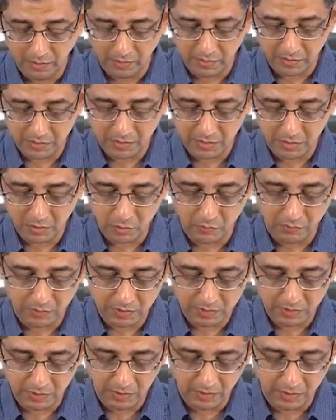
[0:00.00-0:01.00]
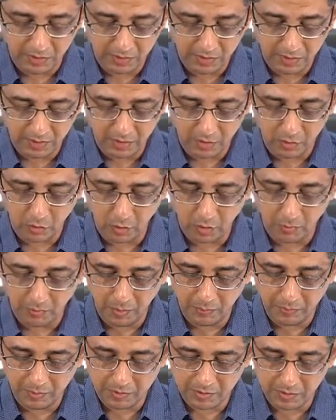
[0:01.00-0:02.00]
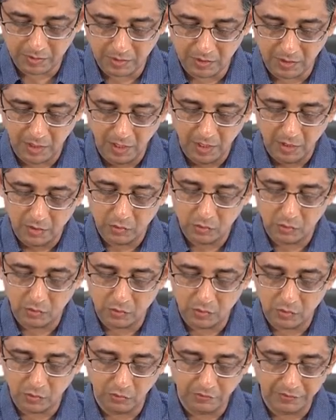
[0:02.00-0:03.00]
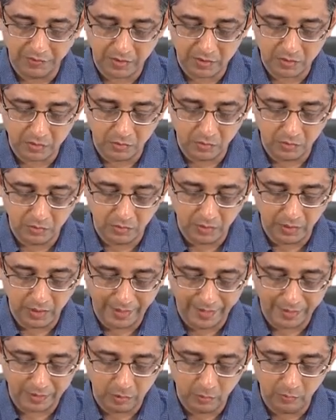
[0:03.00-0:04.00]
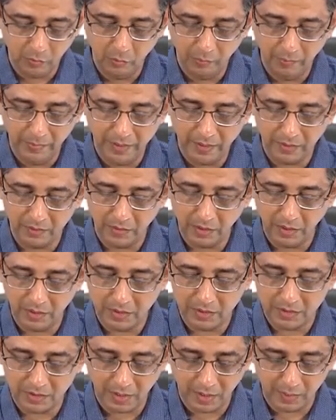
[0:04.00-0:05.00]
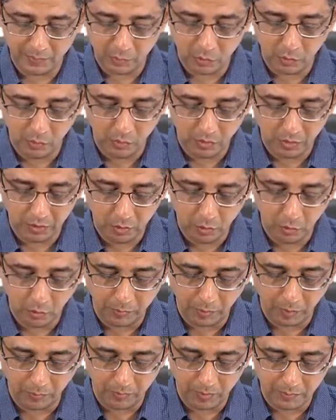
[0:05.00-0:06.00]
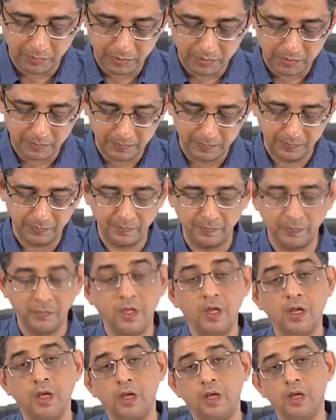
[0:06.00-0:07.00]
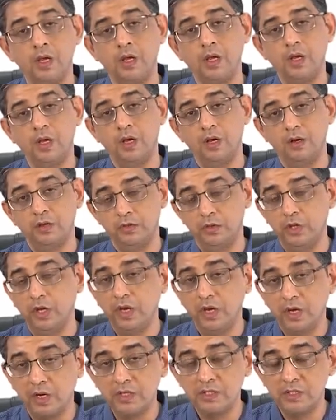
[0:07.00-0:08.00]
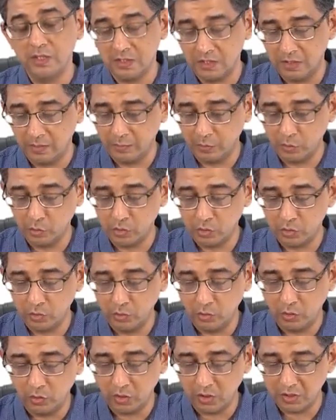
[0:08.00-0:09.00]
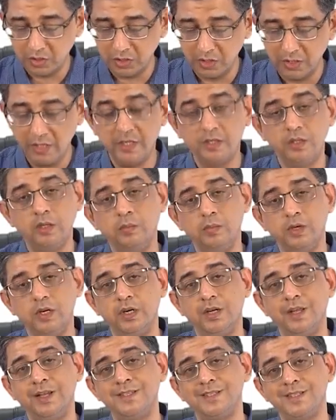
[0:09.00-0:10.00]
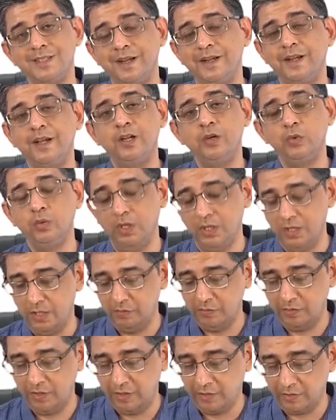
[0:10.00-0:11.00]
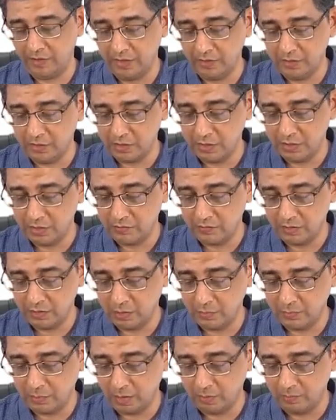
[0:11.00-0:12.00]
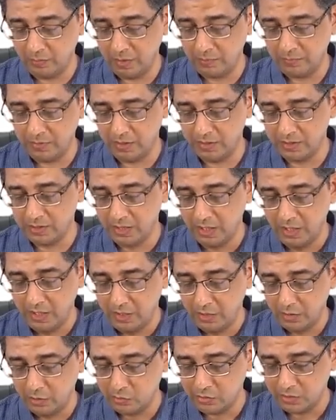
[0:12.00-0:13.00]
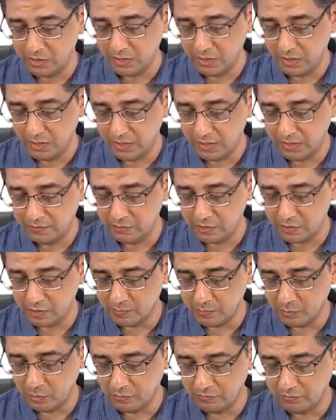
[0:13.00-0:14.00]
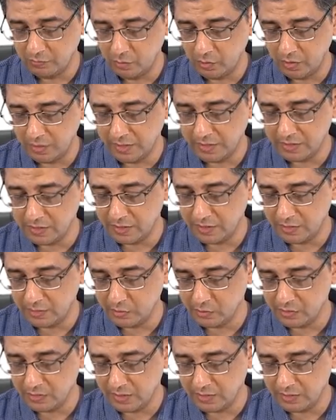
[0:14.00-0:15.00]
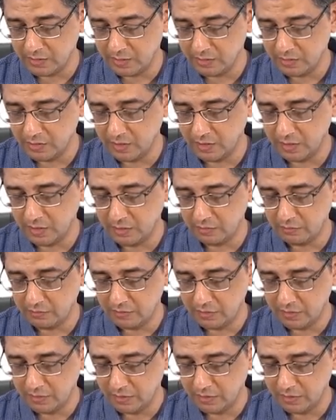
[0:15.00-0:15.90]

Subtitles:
racing towards the lung like a normal person. So far so good. At the moment, there is absolutely no problems. The lungs are supposed to oxygenate the blood and send it to the left atria. This is where the problem is. You see, I have just put 4 lines here to say that there are